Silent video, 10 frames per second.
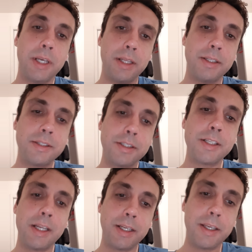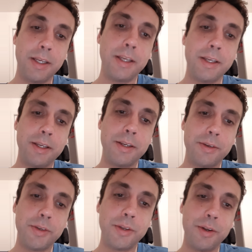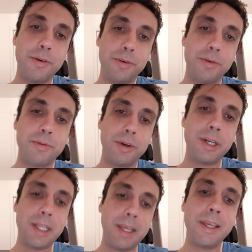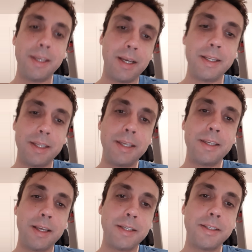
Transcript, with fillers: and this is like, you know, where they, I think I